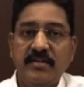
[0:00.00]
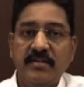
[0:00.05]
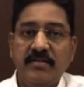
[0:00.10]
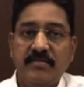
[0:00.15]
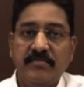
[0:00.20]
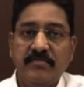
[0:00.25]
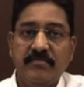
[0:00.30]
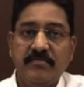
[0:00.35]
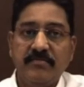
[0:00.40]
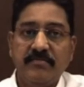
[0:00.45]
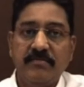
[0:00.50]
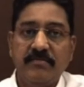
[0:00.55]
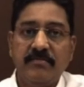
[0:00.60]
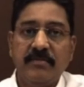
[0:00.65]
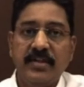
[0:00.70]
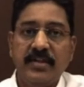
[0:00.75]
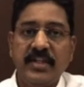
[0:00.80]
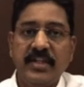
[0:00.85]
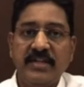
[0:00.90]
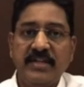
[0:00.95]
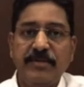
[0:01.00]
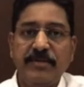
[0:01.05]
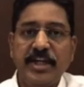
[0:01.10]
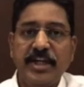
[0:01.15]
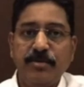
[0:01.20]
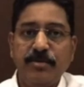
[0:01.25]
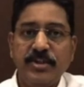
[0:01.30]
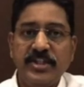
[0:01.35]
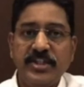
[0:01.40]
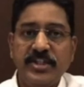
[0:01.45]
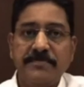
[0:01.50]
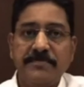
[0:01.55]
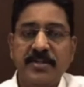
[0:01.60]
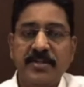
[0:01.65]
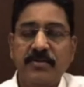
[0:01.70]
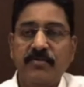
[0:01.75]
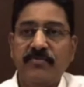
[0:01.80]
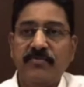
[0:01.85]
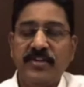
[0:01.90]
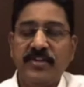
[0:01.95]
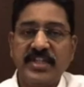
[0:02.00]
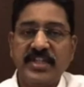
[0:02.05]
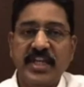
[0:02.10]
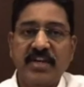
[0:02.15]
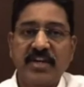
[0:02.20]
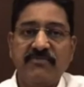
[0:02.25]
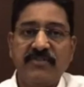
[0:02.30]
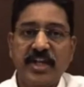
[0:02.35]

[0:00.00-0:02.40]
And there are multiple steps I would, for sake of time,